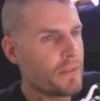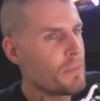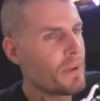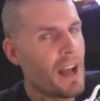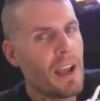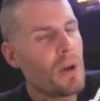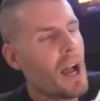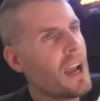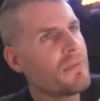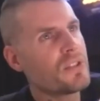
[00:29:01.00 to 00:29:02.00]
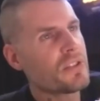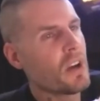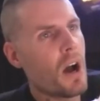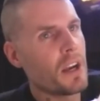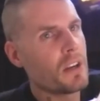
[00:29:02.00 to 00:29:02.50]
But I've just
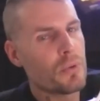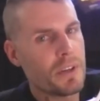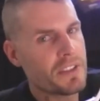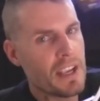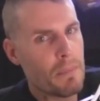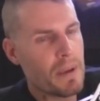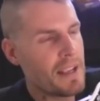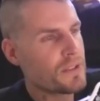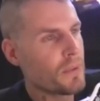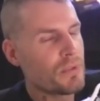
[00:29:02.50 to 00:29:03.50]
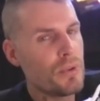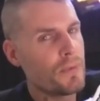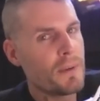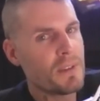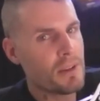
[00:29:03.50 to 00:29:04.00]
gone and increased campaigns from
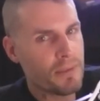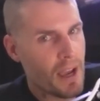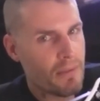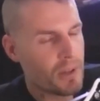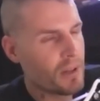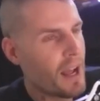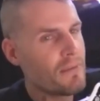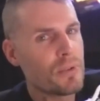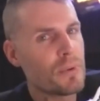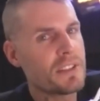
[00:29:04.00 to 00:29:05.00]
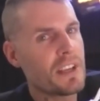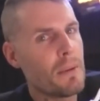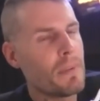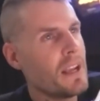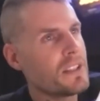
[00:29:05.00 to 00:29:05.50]
250 to 500. I've increased
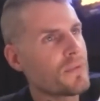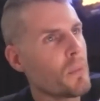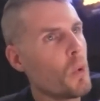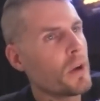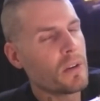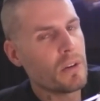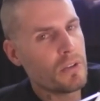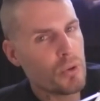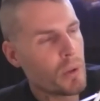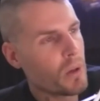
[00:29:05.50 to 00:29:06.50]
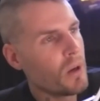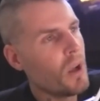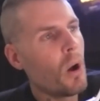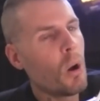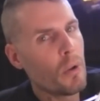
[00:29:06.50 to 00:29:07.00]
campaigns from 100 to 200
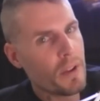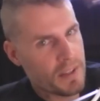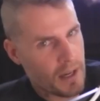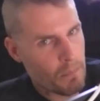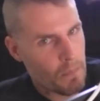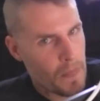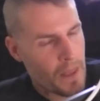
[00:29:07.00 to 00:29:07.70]
all the time.